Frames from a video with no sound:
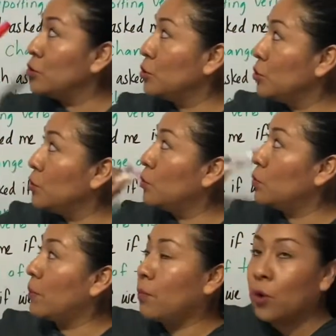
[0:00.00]
to
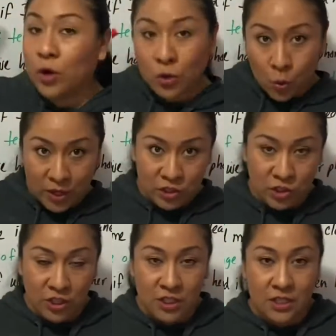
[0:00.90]
report
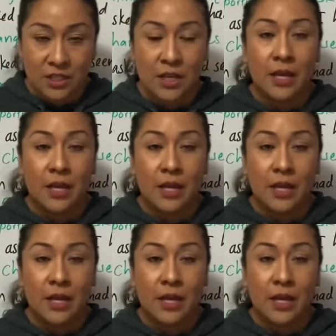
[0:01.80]
questions.